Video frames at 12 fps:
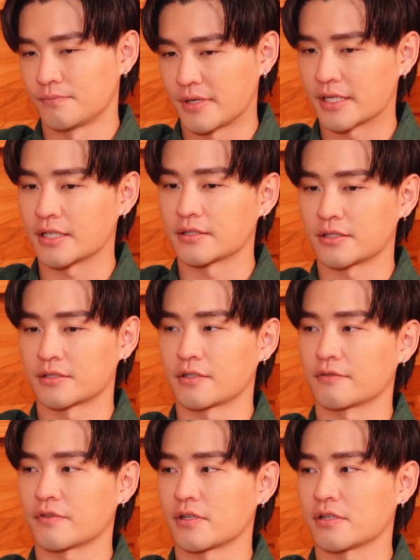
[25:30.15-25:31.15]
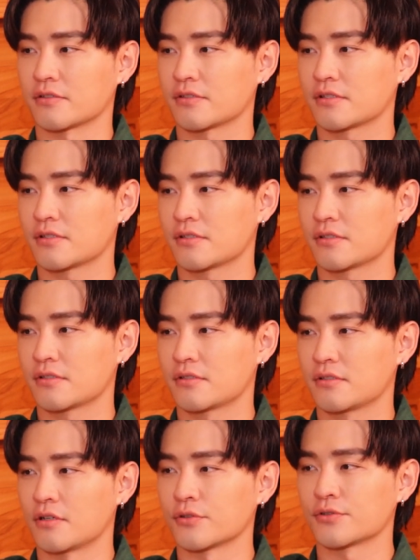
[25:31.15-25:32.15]
making TikTok videos?
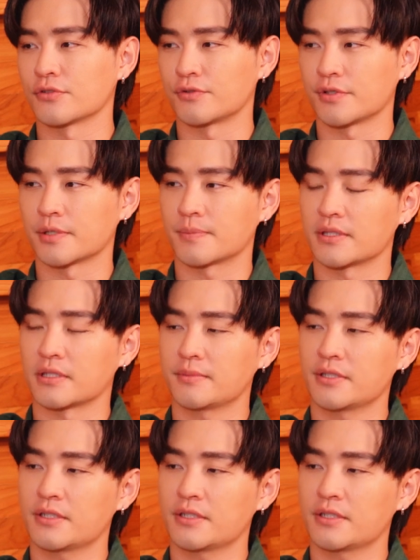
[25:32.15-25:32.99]
Also during the pandemic?